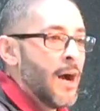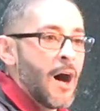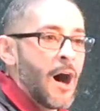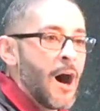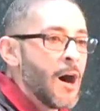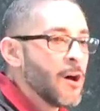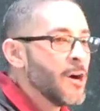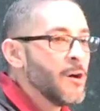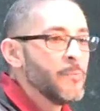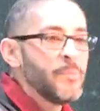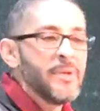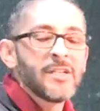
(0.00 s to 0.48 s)

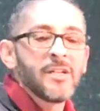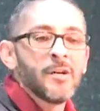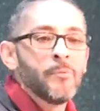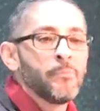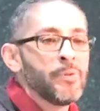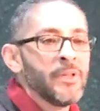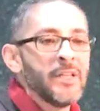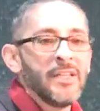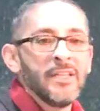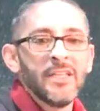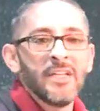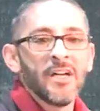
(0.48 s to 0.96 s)
I'm going to be
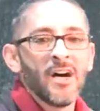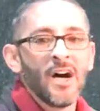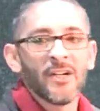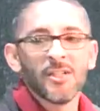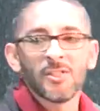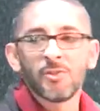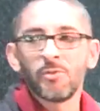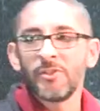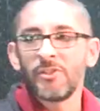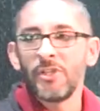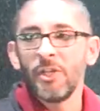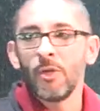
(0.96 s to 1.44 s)
completely
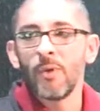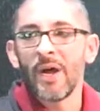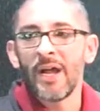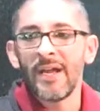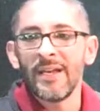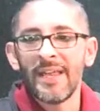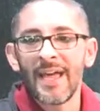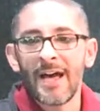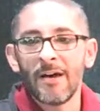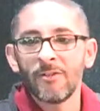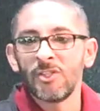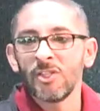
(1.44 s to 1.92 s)
honest with you
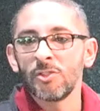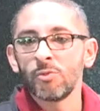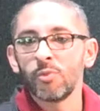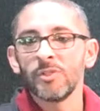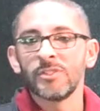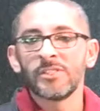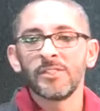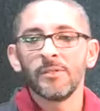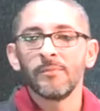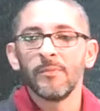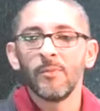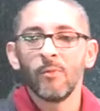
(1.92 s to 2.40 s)
right now, just
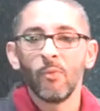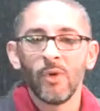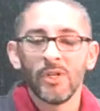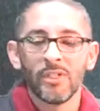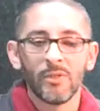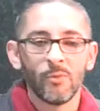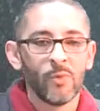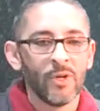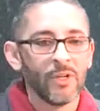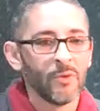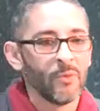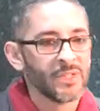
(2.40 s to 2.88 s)
with some,
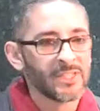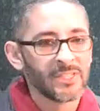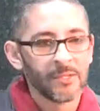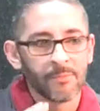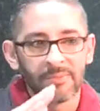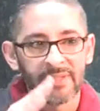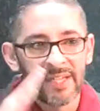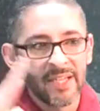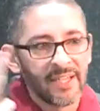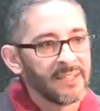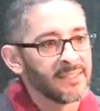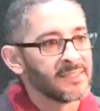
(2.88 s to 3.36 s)
with, with, with
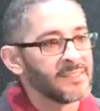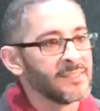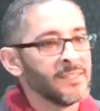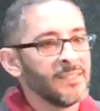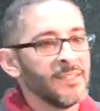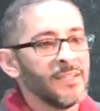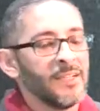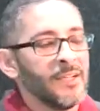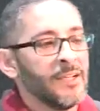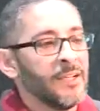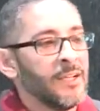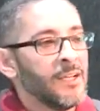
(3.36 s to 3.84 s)
some
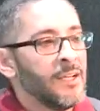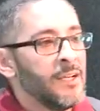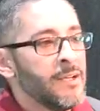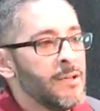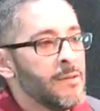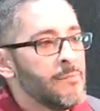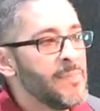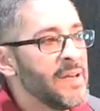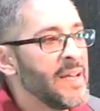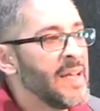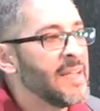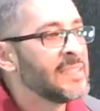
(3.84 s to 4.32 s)
things.
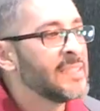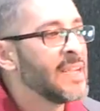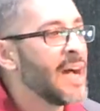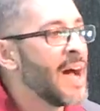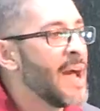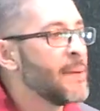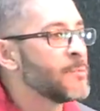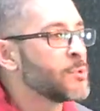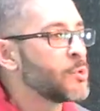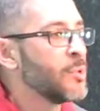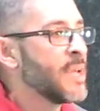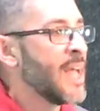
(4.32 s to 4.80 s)
Many
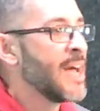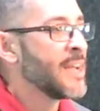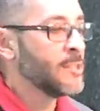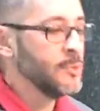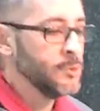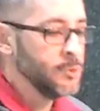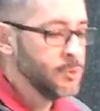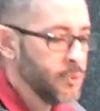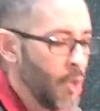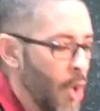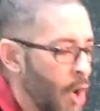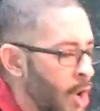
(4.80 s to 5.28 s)
times we're like,
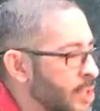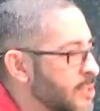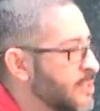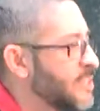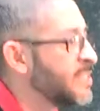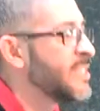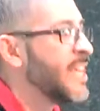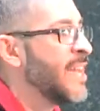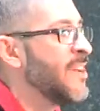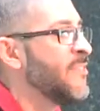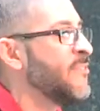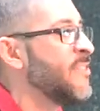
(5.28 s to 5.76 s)
Lord,
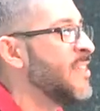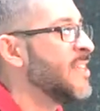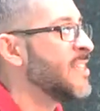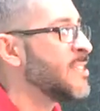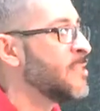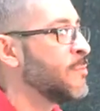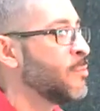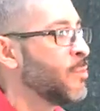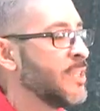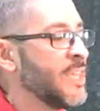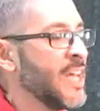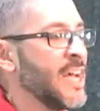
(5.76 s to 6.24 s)
save
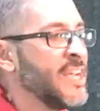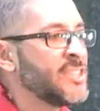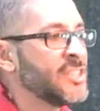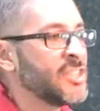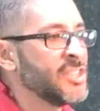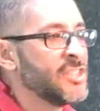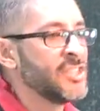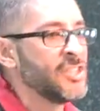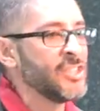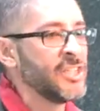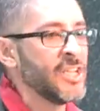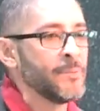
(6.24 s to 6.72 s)
this
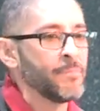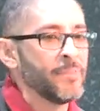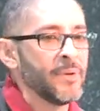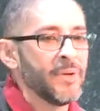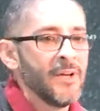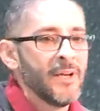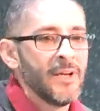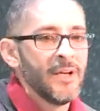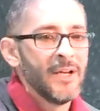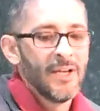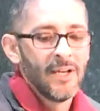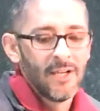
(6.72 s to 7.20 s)
relationship.